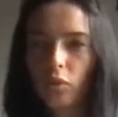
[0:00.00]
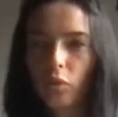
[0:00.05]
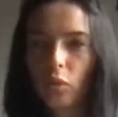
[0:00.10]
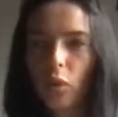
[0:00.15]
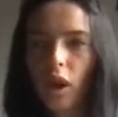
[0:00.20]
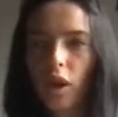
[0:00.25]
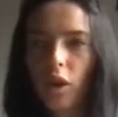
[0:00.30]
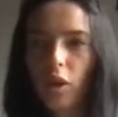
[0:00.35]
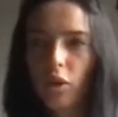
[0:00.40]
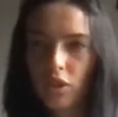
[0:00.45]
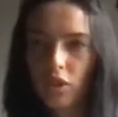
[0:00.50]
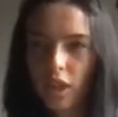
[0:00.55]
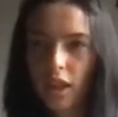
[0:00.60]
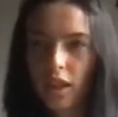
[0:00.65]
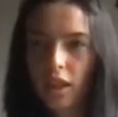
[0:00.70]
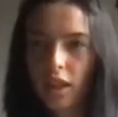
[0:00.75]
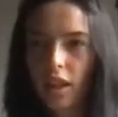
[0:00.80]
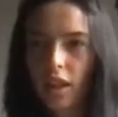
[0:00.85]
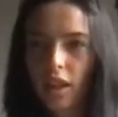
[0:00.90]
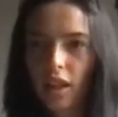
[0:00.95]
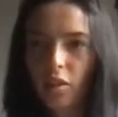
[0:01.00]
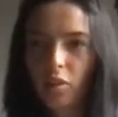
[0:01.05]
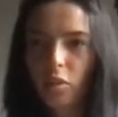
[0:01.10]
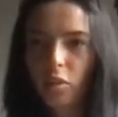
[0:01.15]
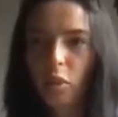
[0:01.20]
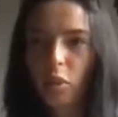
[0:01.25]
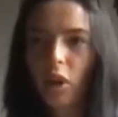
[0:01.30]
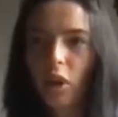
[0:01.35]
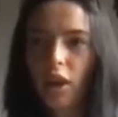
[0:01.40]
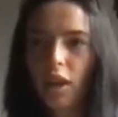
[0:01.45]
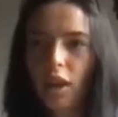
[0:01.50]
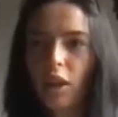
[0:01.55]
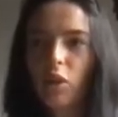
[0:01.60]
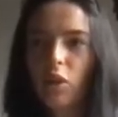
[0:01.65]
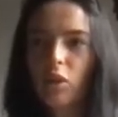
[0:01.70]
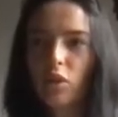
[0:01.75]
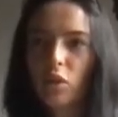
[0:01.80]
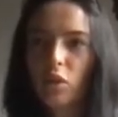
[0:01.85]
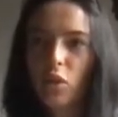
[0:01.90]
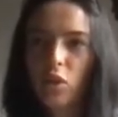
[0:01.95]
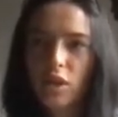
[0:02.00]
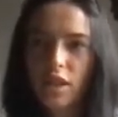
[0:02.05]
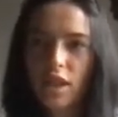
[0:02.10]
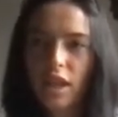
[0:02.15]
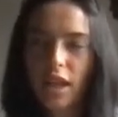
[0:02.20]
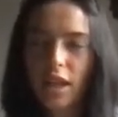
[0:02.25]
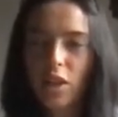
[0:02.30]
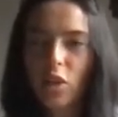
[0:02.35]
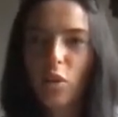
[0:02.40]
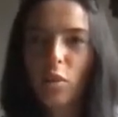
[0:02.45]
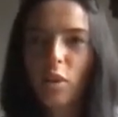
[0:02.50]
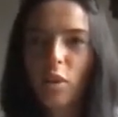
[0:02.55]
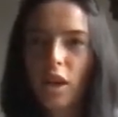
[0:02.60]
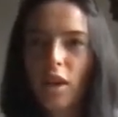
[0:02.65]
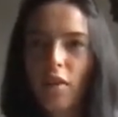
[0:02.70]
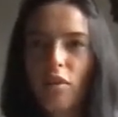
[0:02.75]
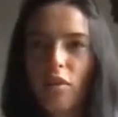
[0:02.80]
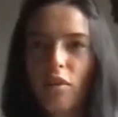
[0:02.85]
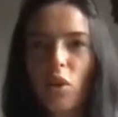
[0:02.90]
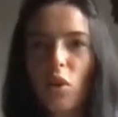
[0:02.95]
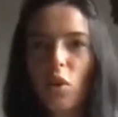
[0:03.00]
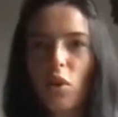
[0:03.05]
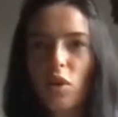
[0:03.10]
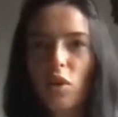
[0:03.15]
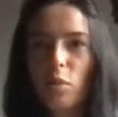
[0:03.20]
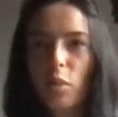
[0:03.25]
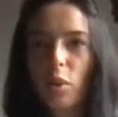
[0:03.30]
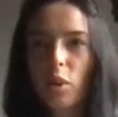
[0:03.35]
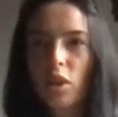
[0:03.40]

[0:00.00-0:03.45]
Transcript: what goes on kind of behind closed doors, like, nobody ever knows.